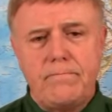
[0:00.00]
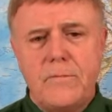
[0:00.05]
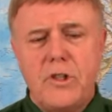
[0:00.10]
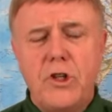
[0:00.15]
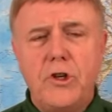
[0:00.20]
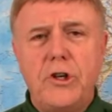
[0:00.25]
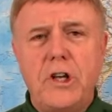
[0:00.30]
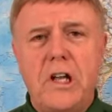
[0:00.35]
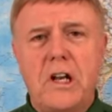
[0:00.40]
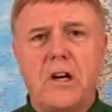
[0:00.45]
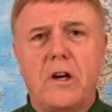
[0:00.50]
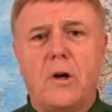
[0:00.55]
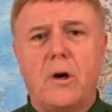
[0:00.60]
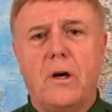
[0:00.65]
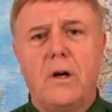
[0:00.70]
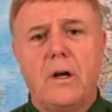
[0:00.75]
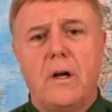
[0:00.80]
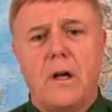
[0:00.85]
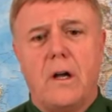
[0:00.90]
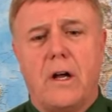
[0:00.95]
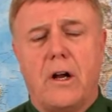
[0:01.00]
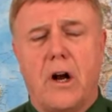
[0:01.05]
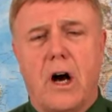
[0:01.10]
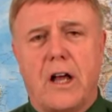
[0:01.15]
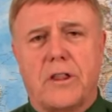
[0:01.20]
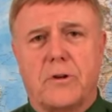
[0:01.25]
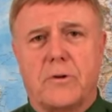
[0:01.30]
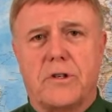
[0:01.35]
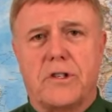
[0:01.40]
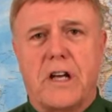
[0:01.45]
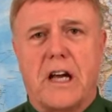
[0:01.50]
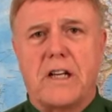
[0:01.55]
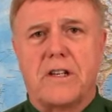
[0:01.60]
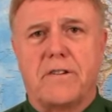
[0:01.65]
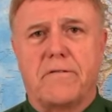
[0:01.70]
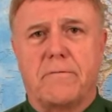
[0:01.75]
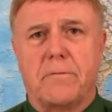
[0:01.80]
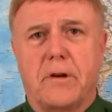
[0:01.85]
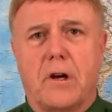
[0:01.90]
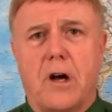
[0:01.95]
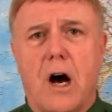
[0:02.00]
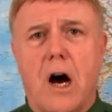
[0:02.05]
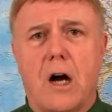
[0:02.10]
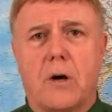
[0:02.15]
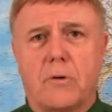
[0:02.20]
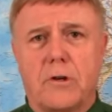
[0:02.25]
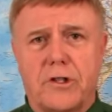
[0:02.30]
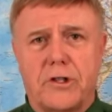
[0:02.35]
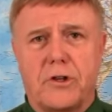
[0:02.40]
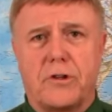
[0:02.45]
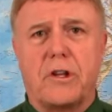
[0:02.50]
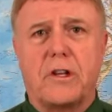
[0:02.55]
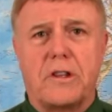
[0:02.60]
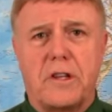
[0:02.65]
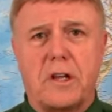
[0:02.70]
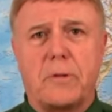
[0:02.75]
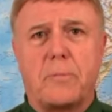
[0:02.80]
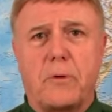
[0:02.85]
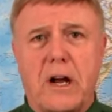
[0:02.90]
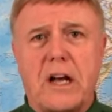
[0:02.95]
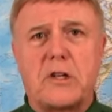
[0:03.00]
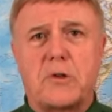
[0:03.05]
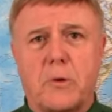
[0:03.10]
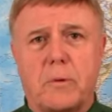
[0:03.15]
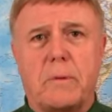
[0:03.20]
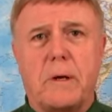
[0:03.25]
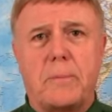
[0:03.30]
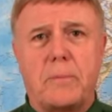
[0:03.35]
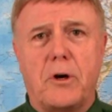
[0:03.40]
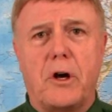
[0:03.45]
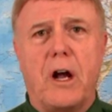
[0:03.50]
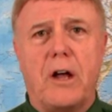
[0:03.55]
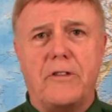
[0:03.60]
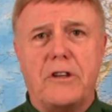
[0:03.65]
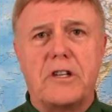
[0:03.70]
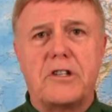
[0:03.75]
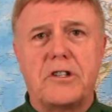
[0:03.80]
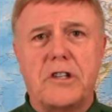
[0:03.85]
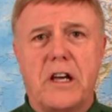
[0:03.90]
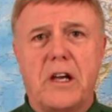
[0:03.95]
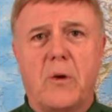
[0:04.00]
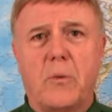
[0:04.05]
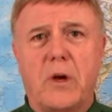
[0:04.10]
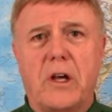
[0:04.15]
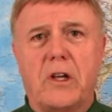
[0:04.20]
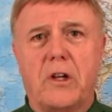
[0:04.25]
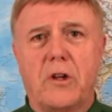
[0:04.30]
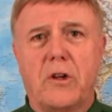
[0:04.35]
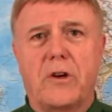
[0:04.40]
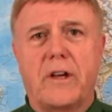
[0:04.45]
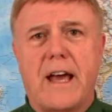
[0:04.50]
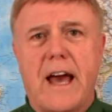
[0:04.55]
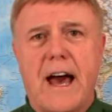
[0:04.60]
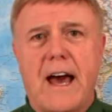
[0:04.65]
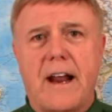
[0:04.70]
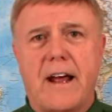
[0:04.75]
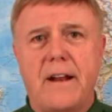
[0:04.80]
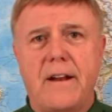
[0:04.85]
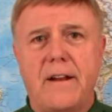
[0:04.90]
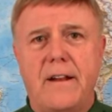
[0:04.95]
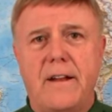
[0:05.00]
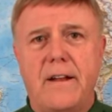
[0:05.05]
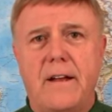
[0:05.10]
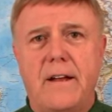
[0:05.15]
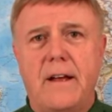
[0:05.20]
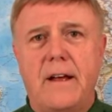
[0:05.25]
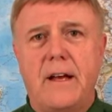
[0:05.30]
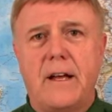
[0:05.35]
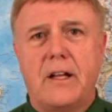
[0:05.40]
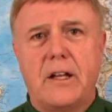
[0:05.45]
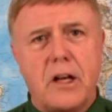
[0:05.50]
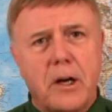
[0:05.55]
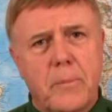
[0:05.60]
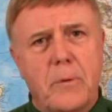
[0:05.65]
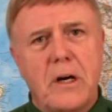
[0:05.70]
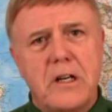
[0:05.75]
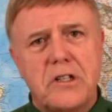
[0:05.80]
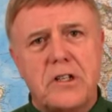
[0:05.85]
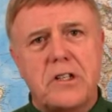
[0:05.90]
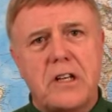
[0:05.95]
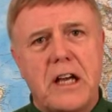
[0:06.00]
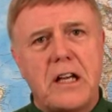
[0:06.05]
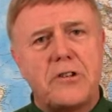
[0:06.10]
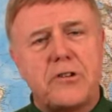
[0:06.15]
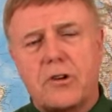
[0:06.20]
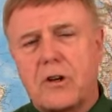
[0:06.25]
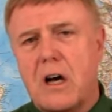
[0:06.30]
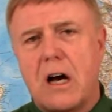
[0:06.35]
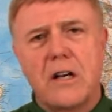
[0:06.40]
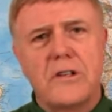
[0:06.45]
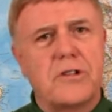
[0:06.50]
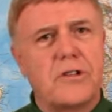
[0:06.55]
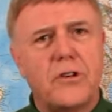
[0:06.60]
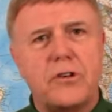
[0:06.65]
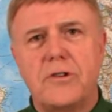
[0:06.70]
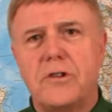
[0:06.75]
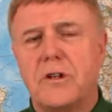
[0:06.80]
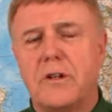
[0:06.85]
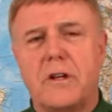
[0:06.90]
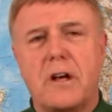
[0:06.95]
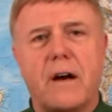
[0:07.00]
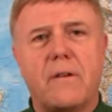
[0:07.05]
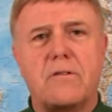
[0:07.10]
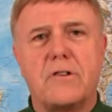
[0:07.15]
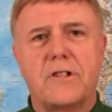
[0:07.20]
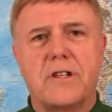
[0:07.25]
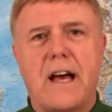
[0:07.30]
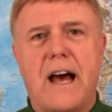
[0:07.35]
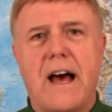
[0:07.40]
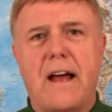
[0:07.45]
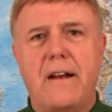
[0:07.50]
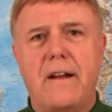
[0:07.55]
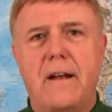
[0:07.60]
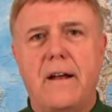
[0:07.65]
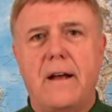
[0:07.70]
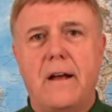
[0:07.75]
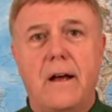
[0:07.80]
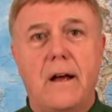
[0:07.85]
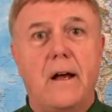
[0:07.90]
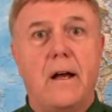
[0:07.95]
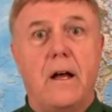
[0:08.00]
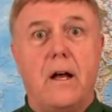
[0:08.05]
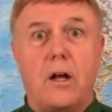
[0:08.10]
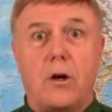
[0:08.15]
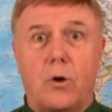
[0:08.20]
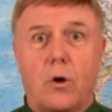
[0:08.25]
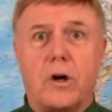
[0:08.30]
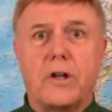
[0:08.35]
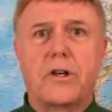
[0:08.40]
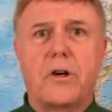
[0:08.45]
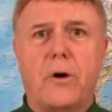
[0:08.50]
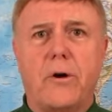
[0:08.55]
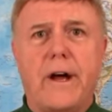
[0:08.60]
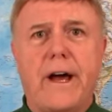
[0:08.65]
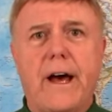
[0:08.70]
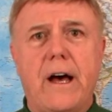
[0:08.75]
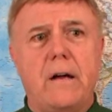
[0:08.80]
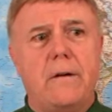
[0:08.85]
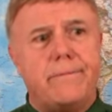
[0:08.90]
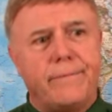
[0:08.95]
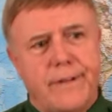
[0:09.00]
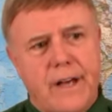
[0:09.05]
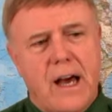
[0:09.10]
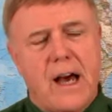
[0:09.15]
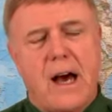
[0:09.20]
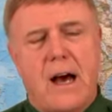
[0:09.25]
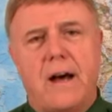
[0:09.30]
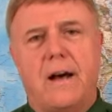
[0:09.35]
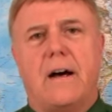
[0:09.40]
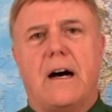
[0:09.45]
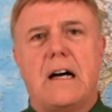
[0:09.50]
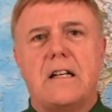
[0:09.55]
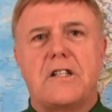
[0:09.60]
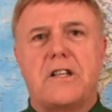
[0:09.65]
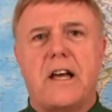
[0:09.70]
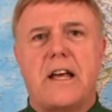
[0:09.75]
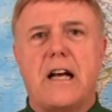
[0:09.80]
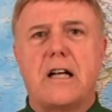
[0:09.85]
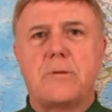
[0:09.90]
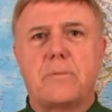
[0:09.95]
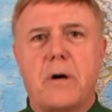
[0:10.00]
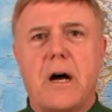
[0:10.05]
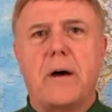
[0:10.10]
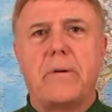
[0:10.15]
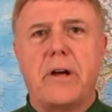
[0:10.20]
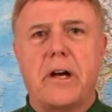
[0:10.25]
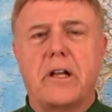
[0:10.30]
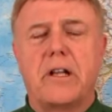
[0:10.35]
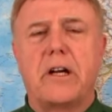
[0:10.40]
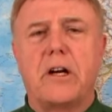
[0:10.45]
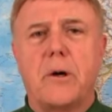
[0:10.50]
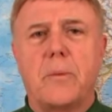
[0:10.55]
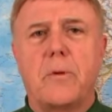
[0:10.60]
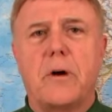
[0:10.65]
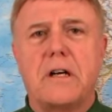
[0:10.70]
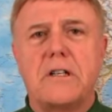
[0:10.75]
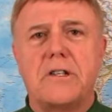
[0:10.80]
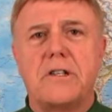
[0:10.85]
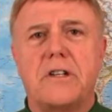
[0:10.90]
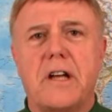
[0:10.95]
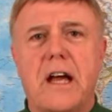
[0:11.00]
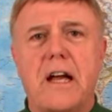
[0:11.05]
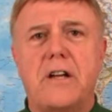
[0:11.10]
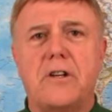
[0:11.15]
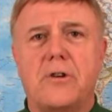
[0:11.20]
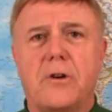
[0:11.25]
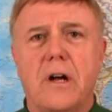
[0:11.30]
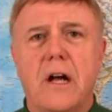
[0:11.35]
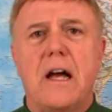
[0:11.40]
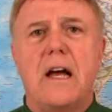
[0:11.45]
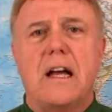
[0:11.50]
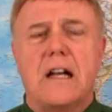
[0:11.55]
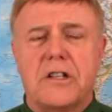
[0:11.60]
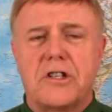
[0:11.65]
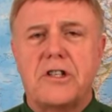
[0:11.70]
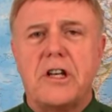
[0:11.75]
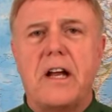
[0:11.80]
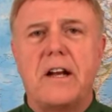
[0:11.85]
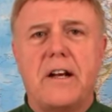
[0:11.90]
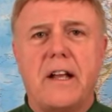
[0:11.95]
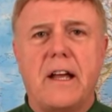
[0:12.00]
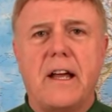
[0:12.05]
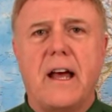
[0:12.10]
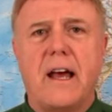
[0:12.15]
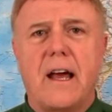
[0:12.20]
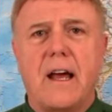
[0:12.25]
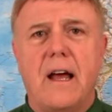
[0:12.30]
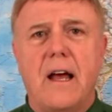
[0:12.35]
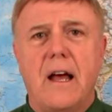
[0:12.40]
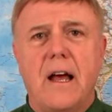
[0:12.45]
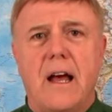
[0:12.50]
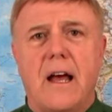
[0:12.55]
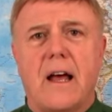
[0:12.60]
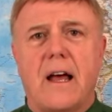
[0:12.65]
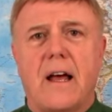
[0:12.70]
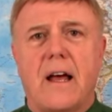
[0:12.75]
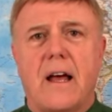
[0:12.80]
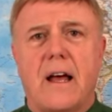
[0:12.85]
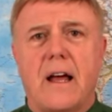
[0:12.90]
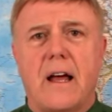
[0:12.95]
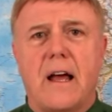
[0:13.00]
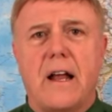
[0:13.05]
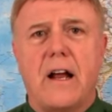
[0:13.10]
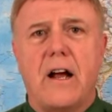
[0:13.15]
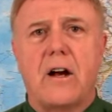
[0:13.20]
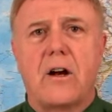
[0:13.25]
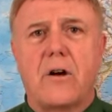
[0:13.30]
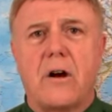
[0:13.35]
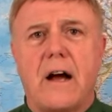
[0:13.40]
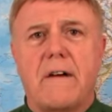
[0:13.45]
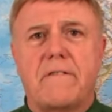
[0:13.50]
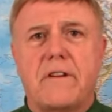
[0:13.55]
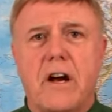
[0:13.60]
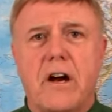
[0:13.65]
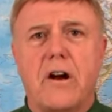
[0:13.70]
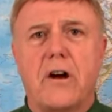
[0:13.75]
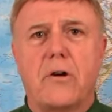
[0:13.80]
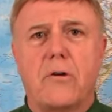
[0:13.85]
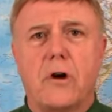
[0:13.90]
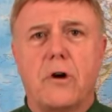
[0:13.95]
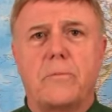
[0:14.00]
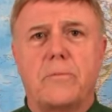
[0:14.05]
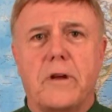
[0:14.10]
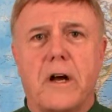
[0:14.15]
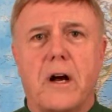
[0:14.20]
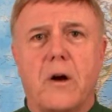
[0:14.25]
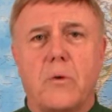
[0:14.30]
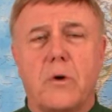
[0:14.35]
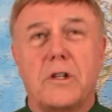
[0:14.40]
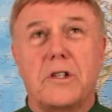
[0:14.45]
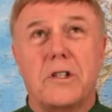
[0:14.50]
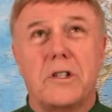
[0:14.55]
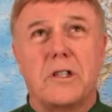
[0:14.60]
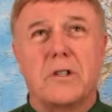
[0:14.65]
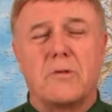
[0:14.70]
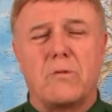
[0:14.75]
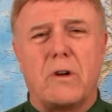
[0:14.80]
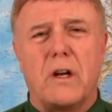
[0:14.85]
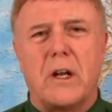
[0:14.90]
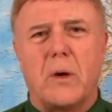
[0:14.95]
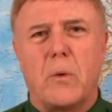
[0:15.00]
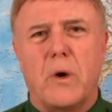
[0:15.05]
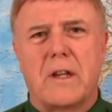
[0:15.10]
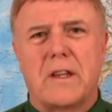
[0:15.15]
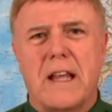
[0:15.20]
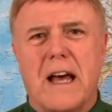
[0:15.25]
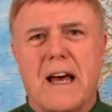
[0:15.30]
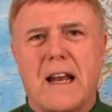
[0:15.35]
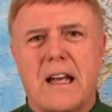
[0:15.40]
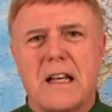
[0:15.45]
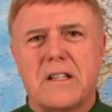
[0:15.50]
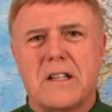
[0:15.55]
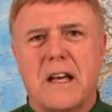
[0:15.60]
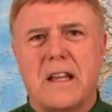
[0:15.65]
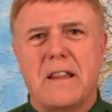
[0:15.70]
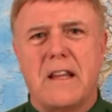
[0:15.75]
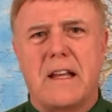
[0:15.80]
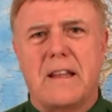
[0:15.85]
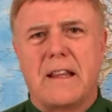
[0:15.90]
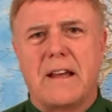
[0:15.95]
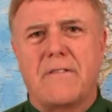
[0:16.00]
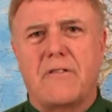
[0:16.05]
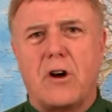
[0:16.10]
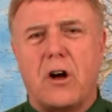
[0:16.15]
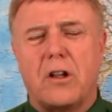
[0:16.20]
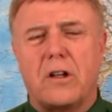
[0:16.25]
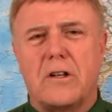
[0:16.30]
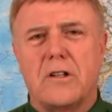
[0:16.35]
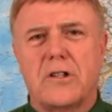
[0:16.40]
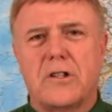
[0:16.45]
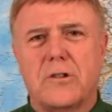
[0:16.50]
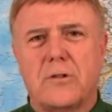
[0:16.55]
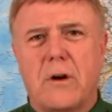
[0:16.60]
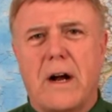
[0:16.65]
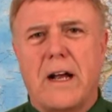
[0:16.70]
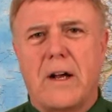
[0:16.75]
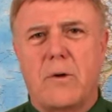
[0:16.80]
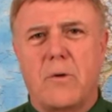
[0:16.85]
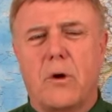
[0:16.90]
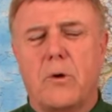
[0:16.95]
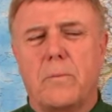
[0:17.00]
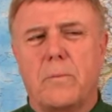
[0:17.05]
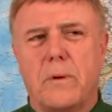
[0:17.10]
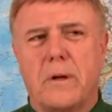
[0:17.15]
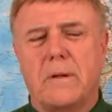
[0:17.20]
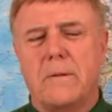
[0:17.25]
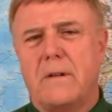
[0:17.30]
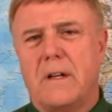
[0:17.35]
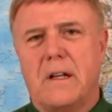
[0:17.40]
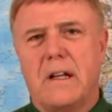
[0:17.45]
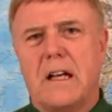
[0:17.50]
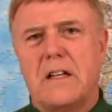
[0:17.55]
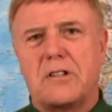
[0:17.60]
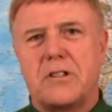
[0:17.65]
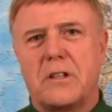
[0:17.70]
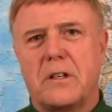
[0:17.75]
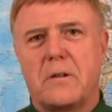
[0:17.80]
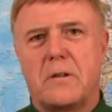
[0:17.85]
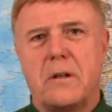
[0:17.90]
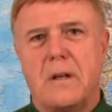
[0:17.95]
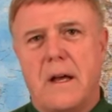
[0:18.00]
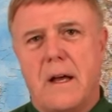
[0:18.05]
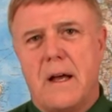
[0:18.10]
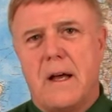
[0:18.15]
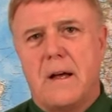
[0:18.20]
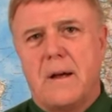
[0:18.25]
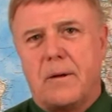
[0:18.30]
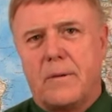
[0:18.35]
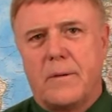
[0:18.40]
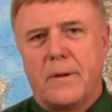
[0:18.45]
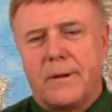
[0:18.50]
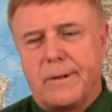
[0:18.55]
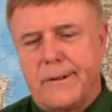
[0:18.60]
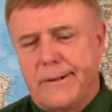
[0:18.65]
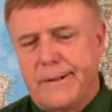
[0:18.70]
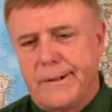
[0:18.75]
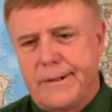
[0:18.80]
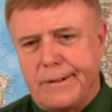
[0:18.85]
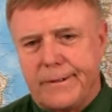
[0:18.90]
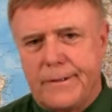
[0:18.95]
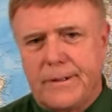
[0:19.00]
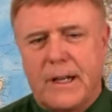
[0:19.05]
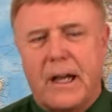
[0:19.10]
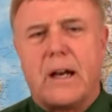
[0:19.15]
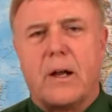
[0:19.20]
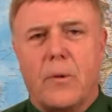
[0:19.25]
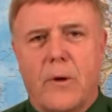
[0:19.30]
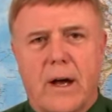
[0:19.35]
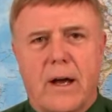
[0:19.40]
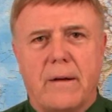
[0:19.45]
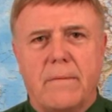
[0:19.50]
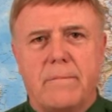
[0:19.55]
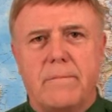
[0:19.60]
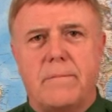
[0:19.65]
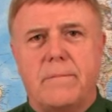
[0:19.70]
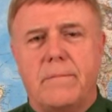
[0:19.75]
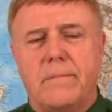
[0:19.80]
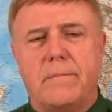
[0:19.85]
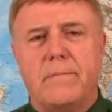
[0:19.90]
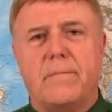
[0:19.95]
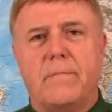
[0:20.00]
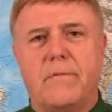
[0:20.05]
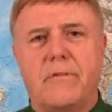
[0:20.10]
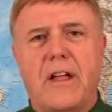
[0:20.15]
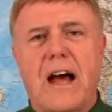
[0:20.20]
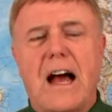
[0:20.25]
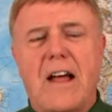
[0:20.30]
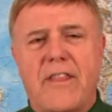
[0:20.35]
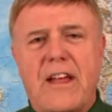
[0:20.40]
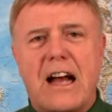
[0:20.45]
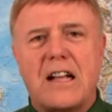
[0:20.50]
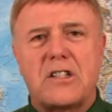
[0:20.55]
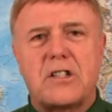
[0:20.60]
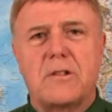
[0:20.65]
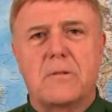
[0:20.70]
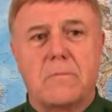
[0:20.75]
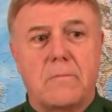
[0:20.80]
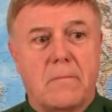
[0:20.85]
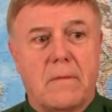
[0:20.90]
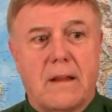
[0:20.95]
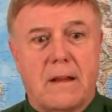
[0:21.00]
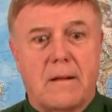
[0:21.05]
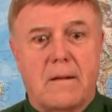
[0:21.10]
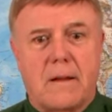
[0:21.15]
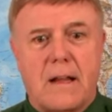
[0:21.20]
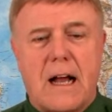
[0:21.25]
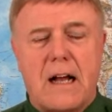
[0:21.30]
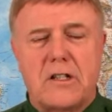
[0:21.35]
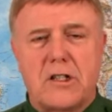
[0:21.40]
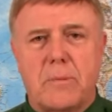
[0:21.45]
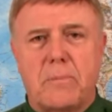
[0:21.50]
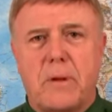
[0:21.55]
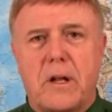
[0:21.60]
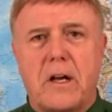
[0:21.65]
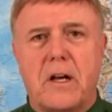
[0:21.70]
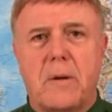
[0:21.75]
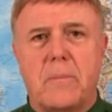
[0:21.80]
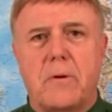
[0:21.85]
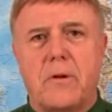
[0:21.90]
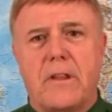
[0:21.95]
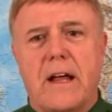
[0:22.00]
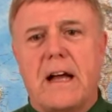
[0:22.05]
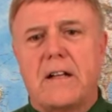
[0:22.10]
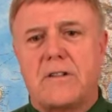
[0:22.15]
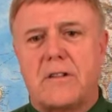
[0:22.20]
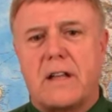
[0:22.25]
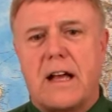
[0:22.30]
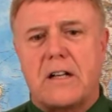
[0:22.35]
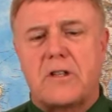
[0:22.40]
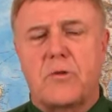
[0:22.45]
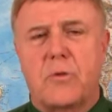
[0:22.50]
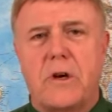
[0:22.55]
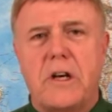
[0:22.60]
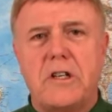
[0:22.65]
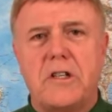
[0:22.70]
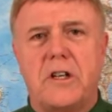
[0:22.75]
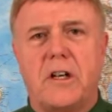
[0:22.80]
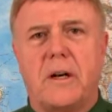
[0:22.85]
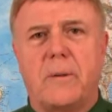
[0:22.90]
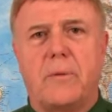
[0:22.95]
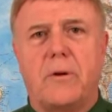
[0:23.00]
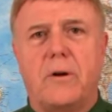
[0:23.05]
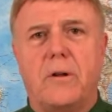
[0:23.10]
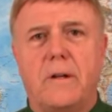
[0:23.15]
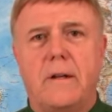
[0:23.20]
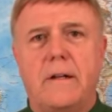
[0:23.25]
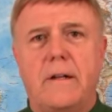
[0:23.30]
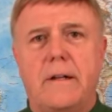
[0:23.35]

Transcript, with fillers: You needed an authorization from Congress so that the brakes would be put on this thing and we could look at it. Clear and present danger, the Constitution covers that. North Korea? Yeah, I'd say that's probably a clear and present danger. And sending an aircraft carrier group there, which is really what that is, I think. They call it a strike group, but unless the... Anyway, that's applicable. That's reasonable.